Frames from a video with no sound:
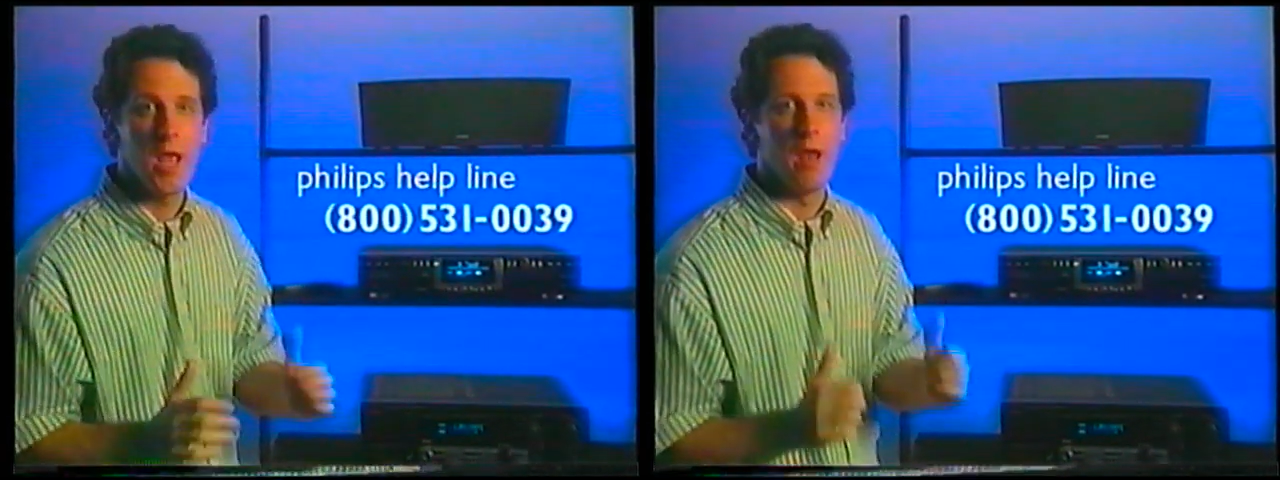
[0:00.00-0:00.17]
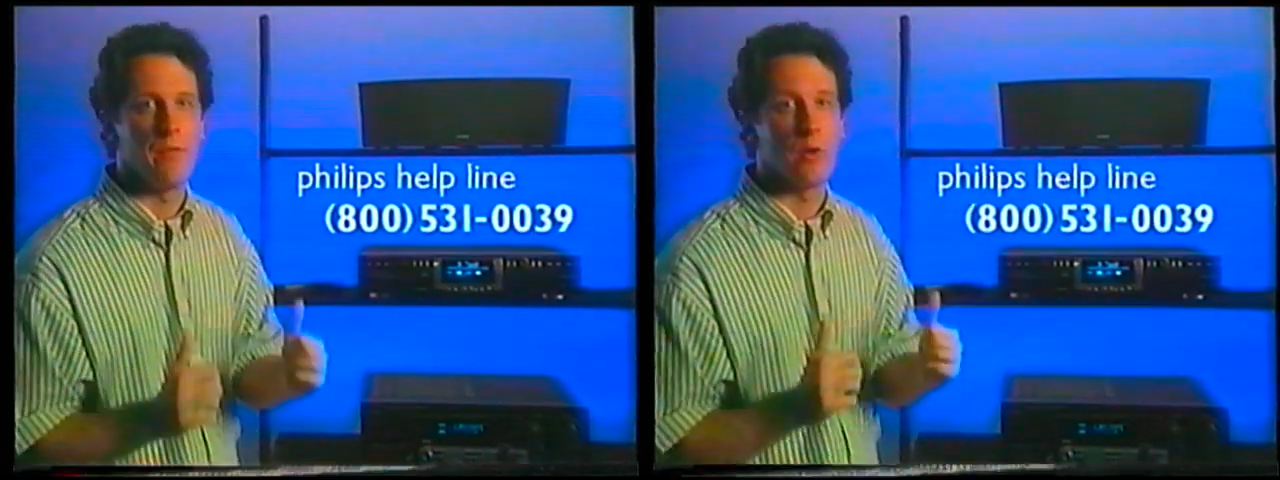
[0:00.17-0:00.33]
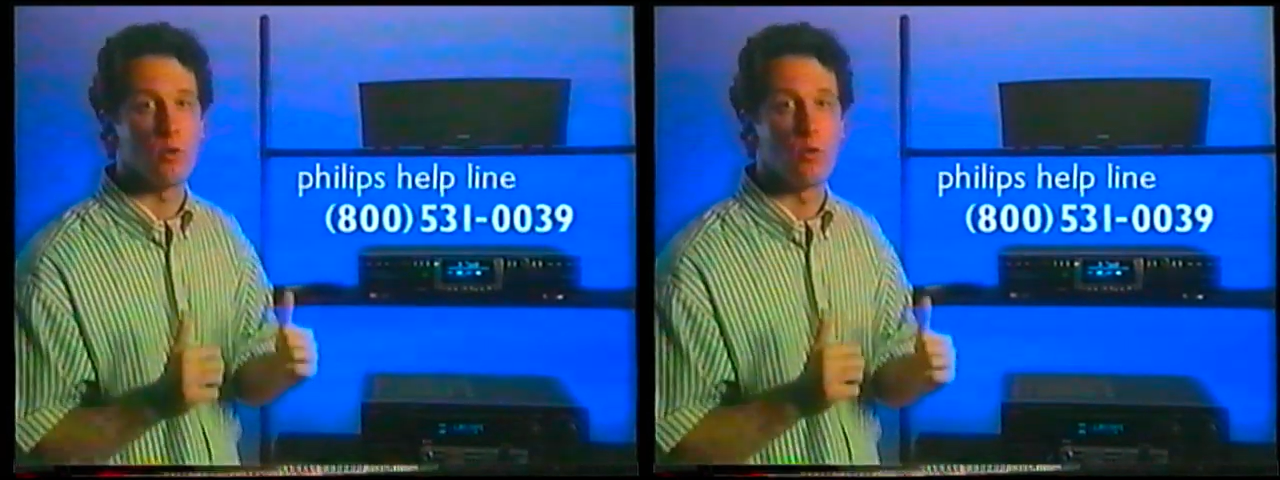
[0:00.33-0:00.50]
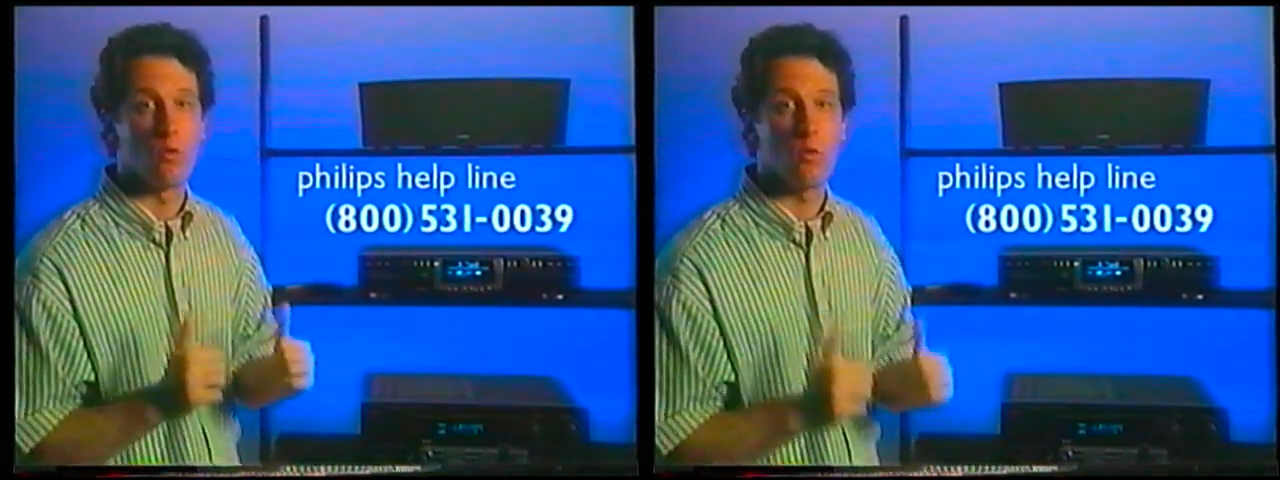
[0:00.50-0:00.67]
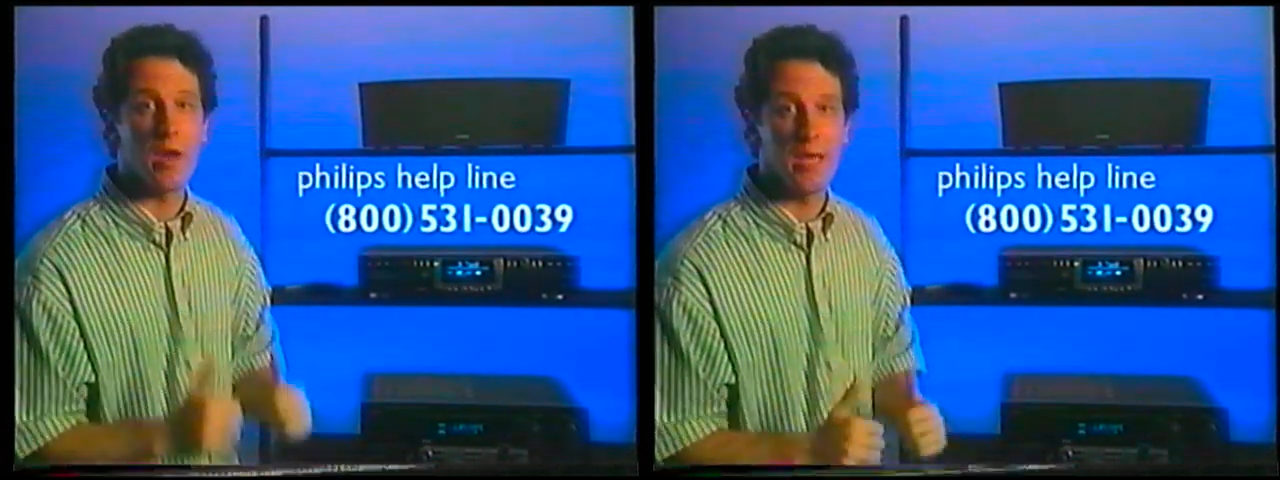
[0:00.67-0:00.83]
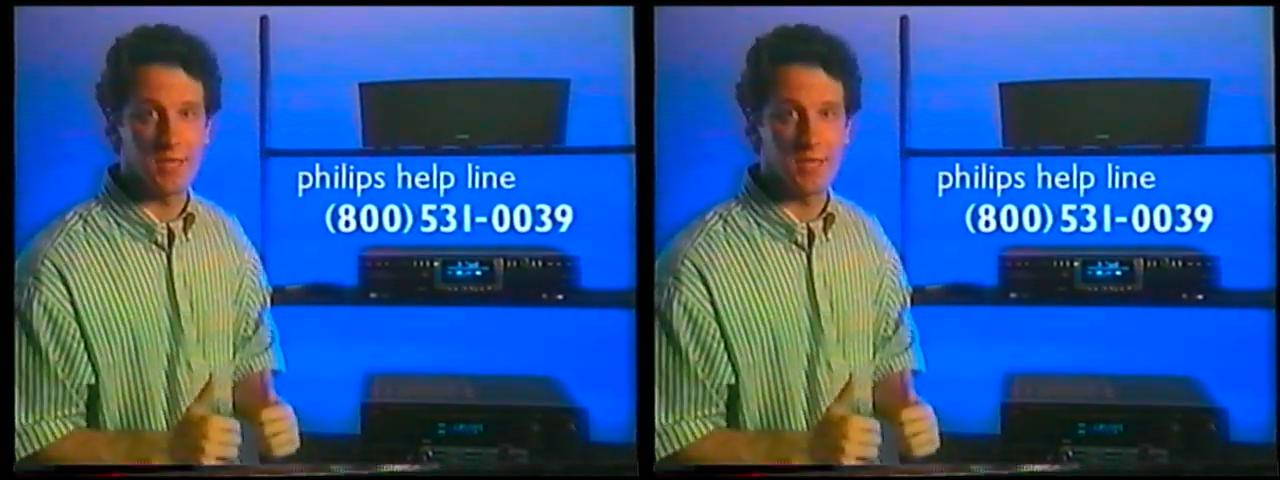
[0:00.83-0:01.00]
and they're
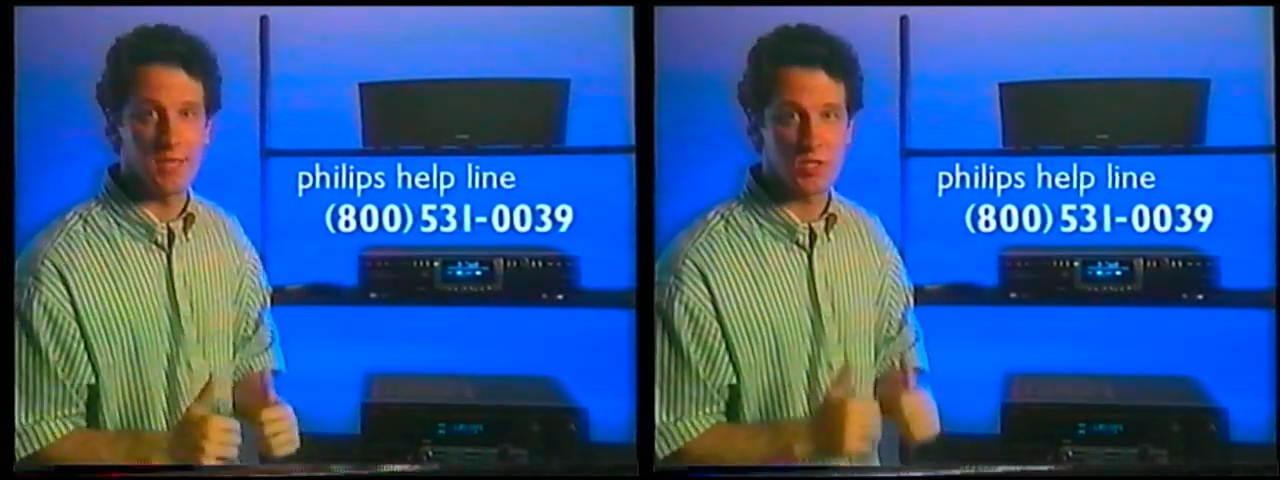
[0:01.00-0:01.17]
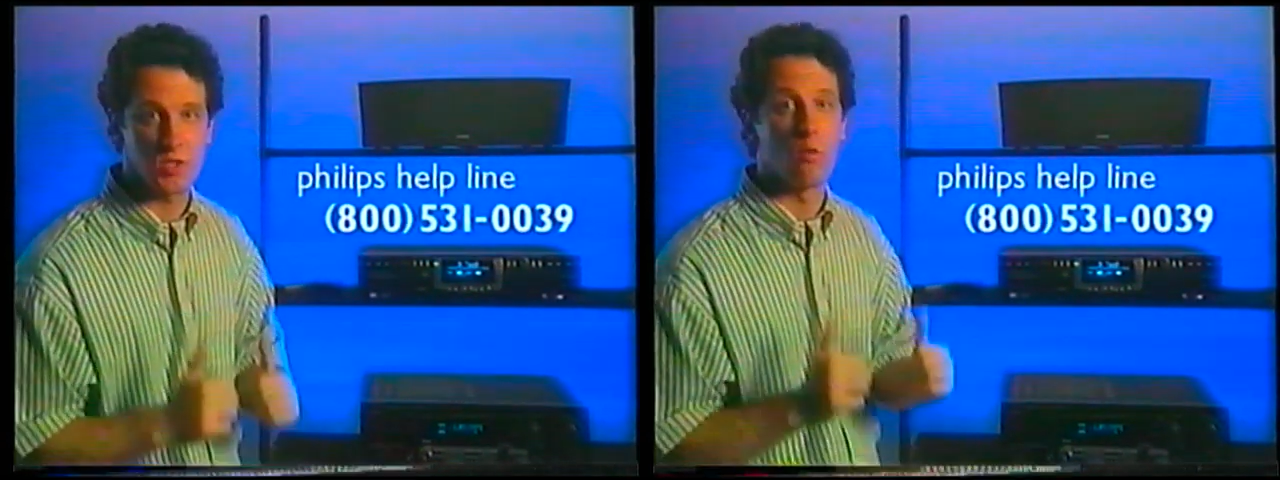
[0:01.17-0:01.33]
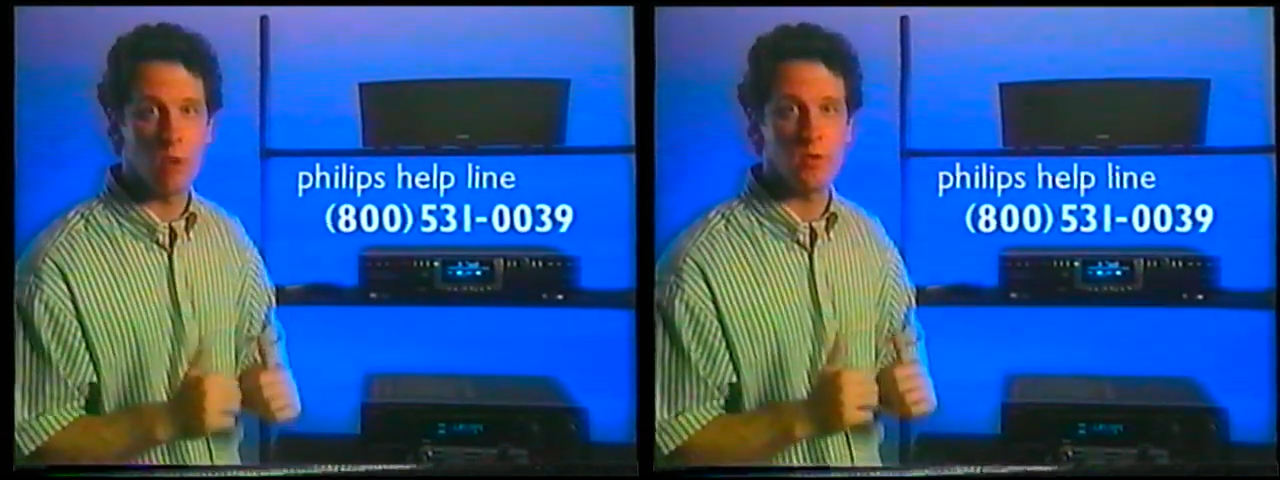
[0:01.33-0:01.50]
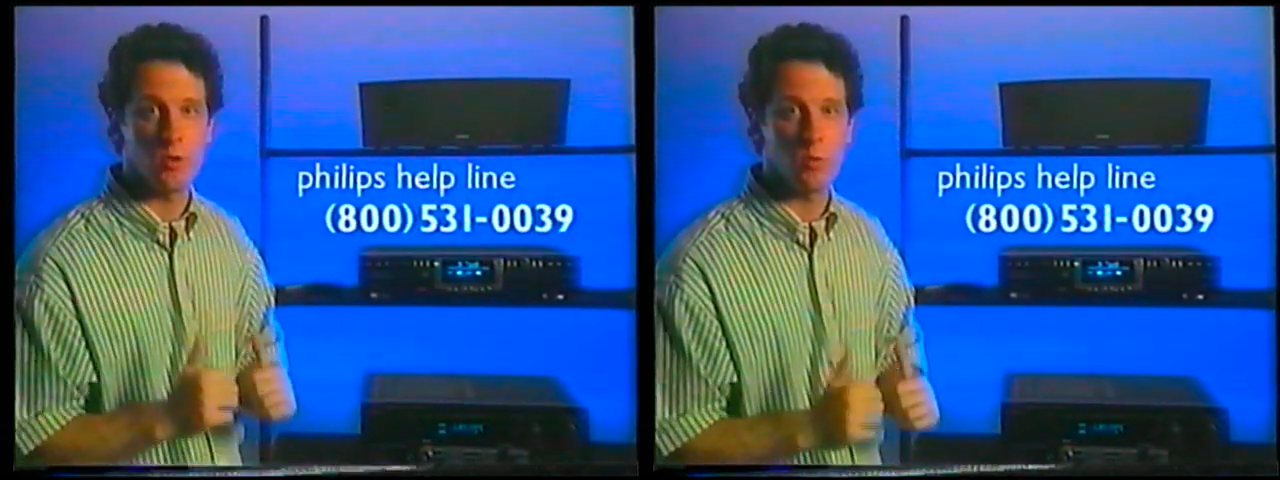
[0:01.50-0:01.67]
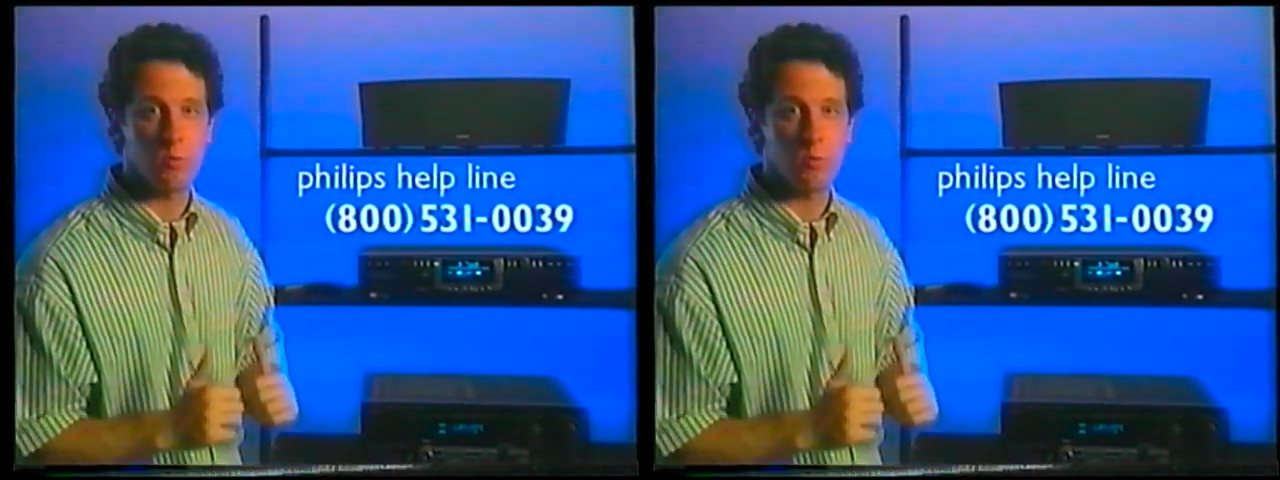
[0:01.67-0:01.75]
great at solving